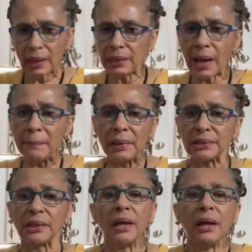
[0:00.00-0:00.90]
not
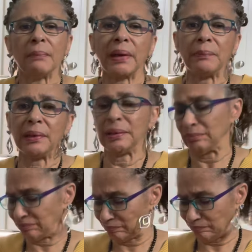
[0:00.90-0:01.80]
much,
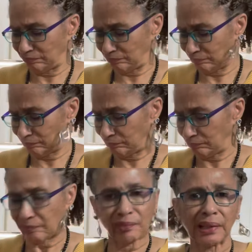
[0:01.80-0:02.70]
maybe
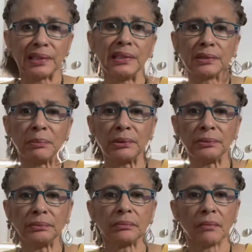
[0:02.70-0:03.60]
a teaspoon